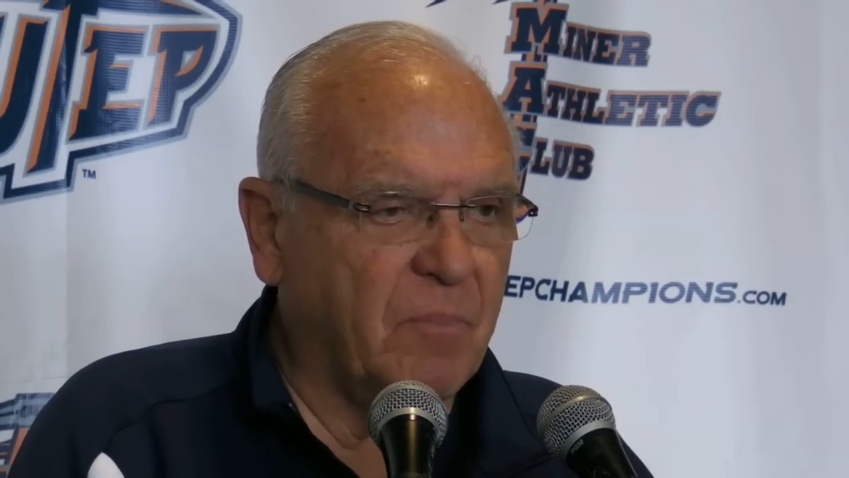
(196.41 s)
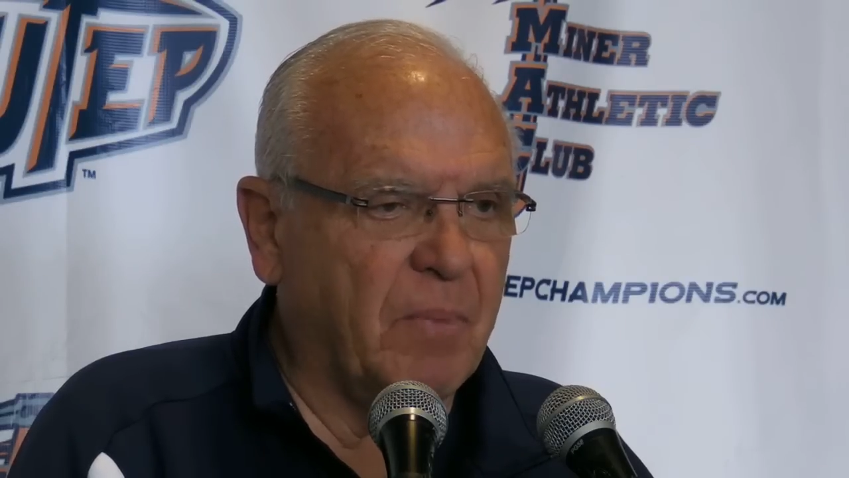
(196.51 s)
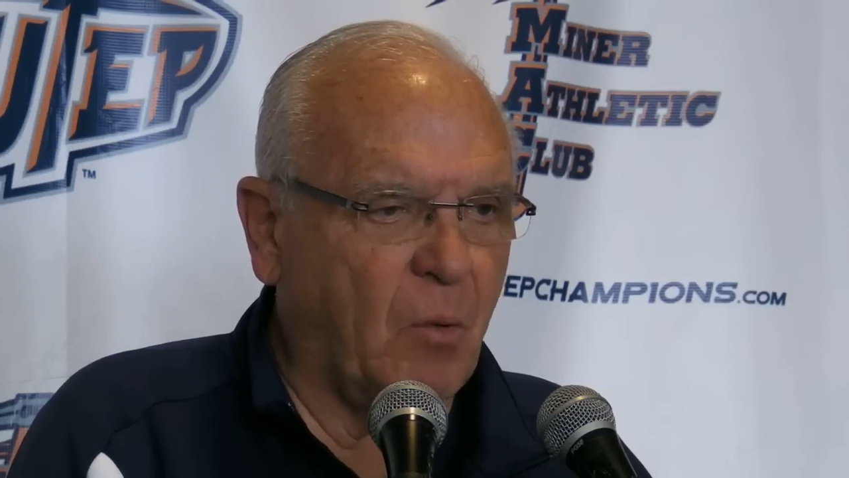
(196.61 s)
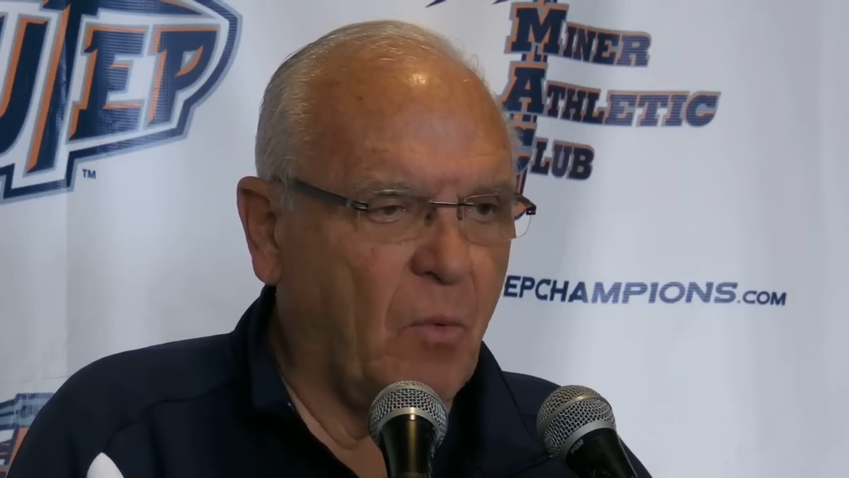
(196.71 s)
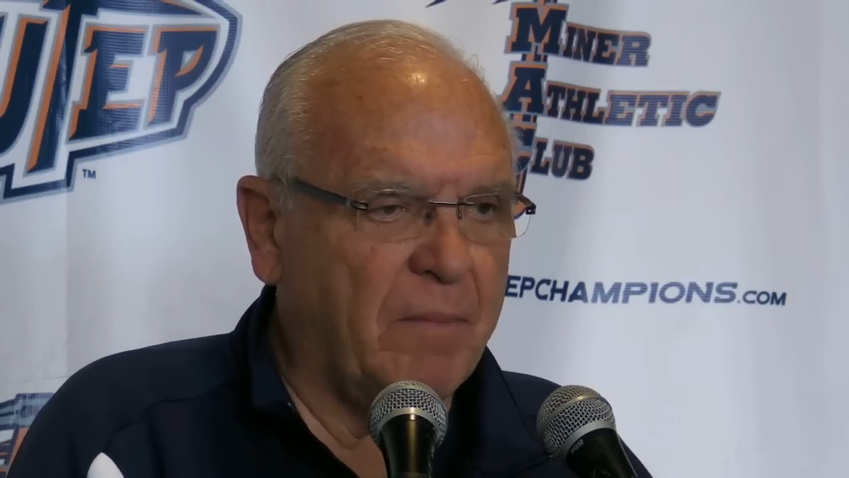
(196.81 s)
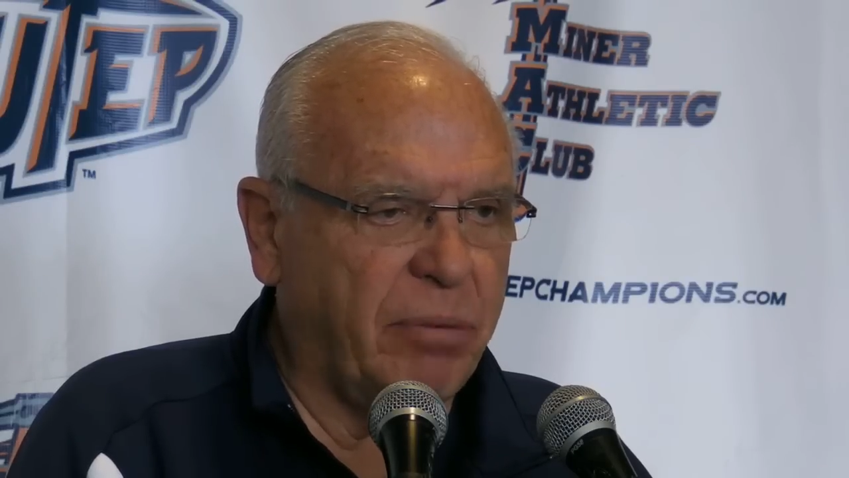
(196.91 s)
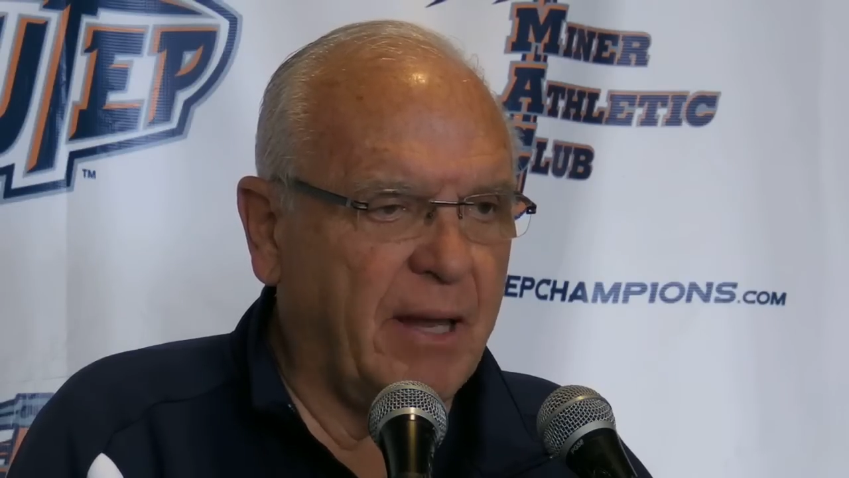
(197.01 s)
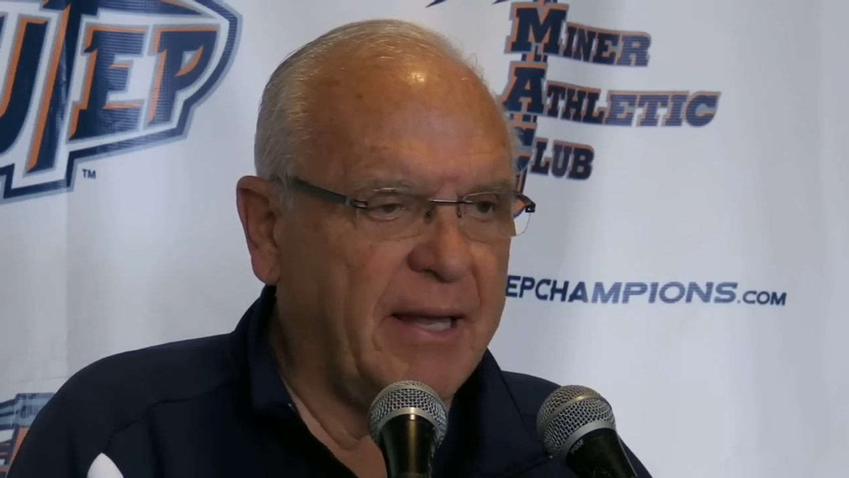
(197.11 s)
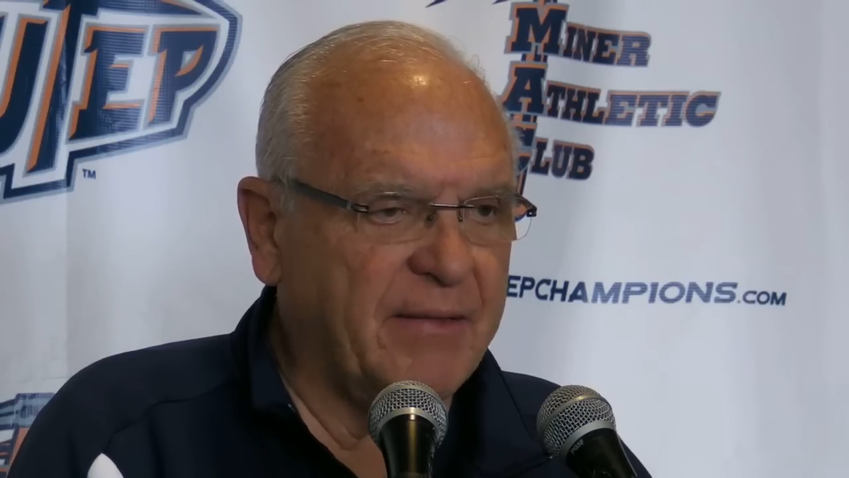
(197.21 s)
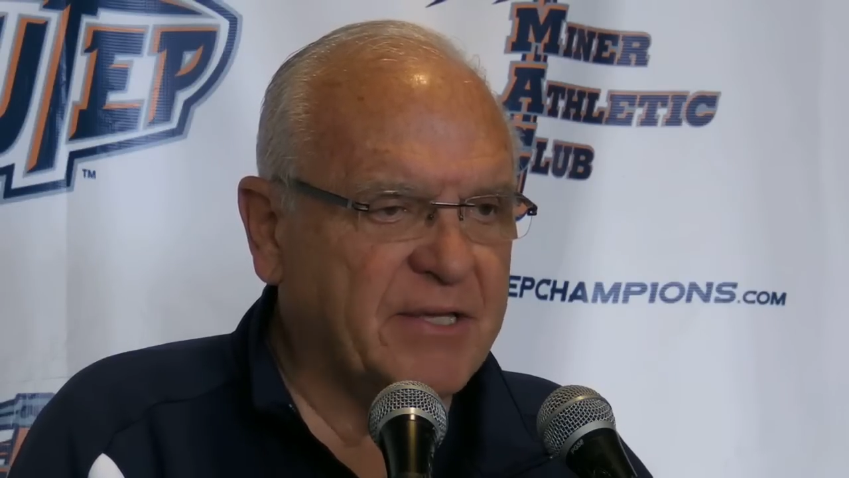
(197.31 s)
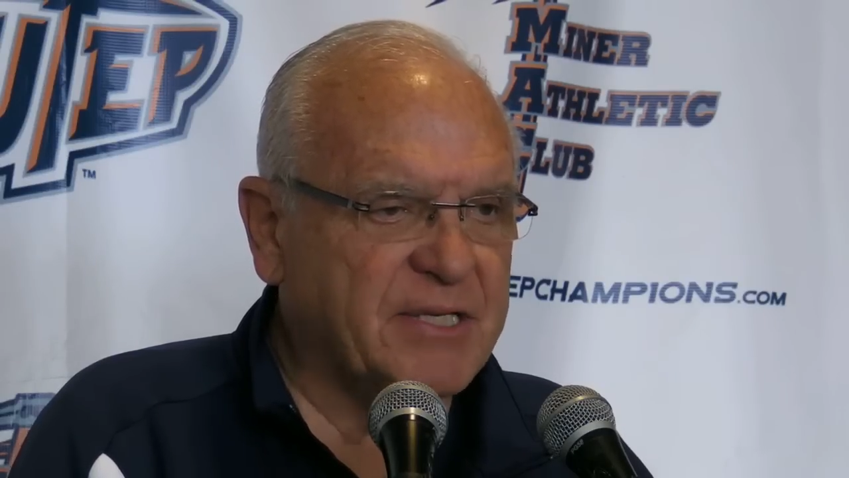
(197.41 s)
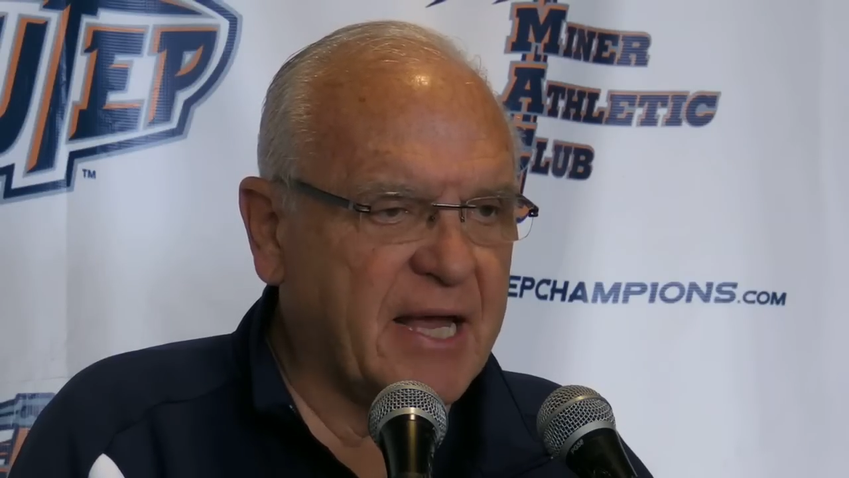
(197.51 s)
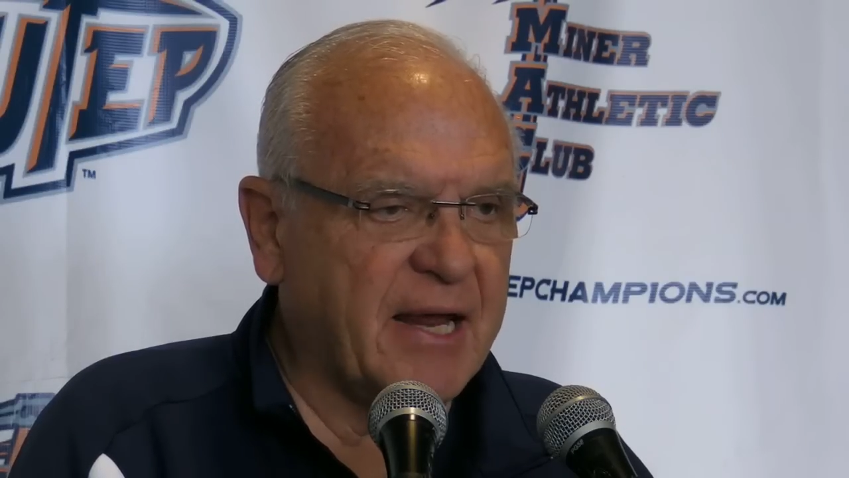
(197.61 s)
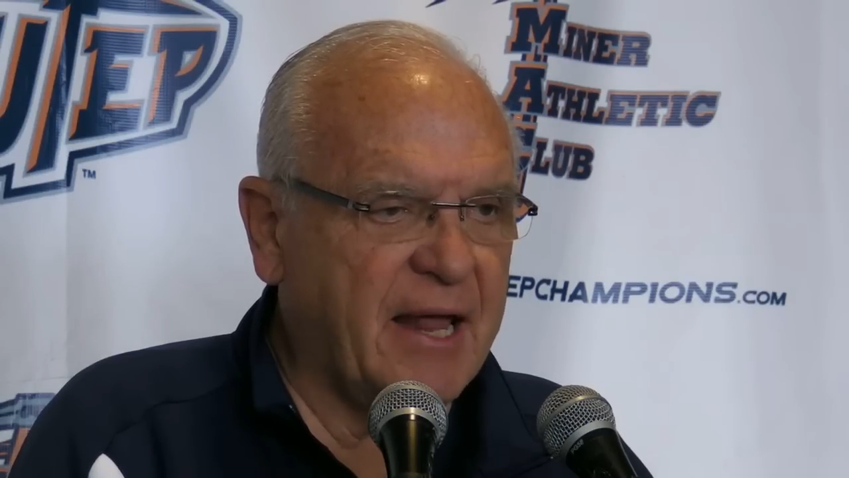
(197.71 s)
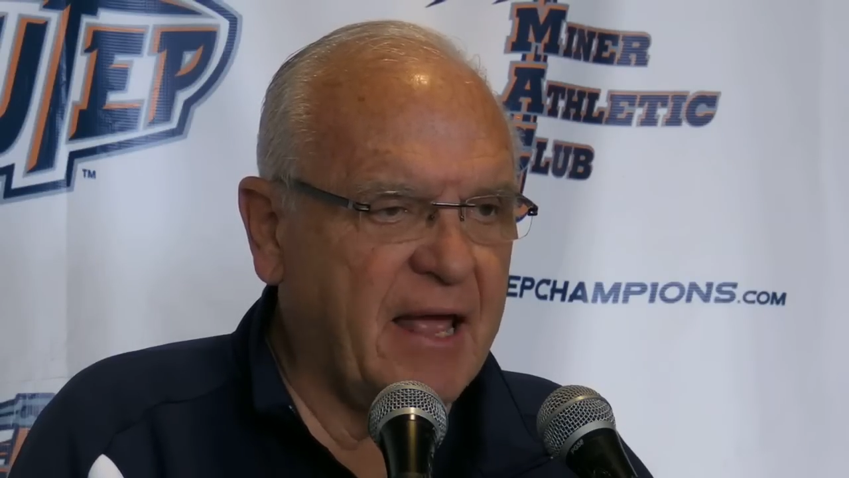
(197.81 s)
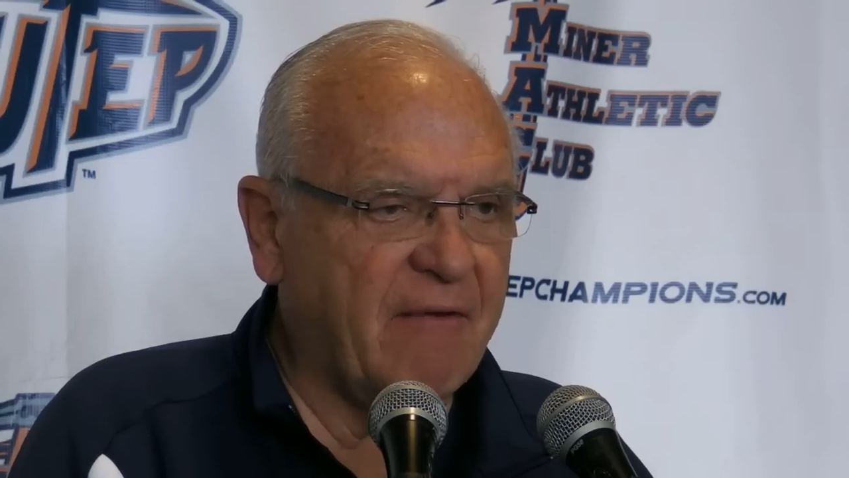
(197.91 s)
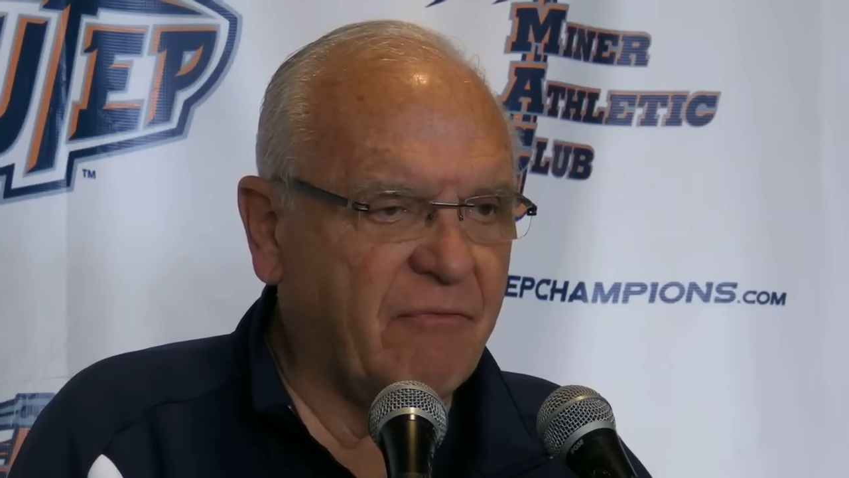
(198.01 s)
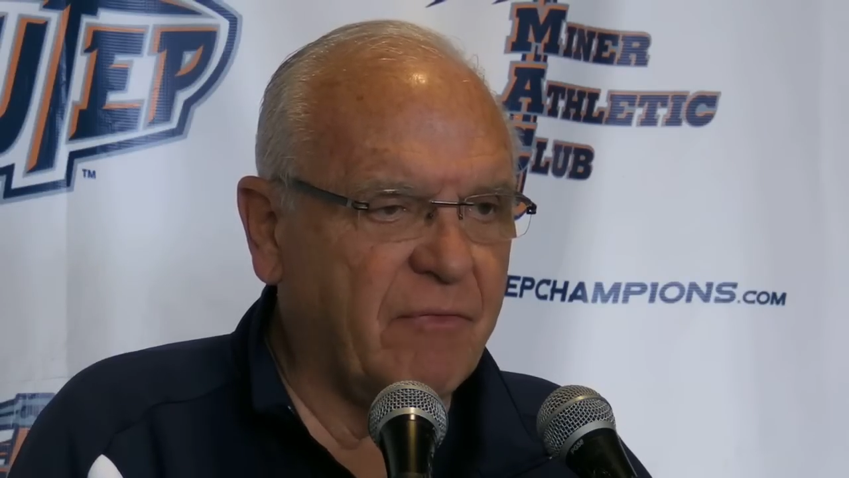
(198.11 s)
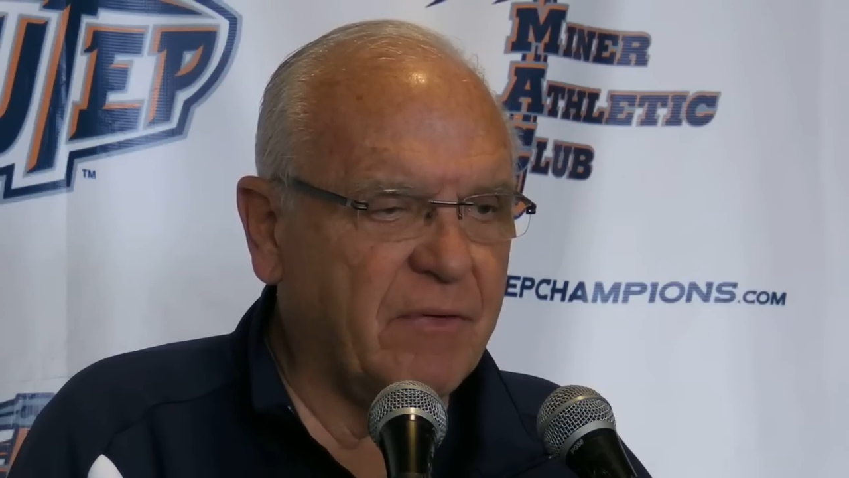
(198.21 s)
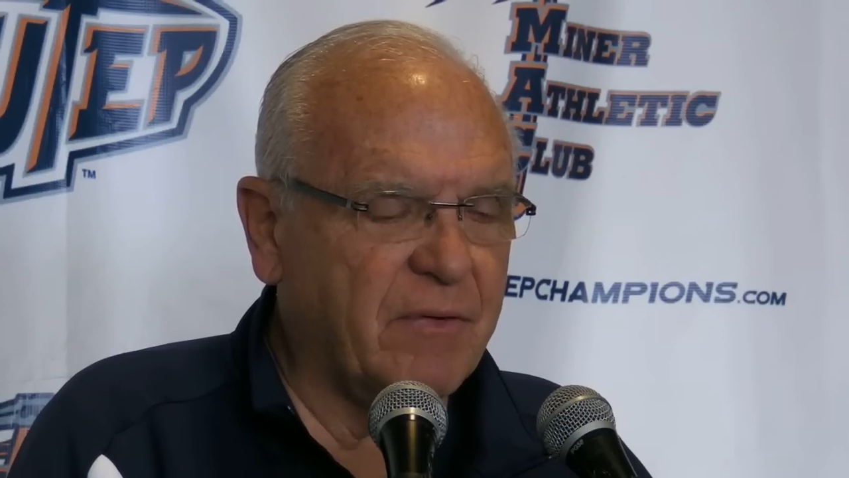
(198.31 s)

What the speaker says: but one play in the second half.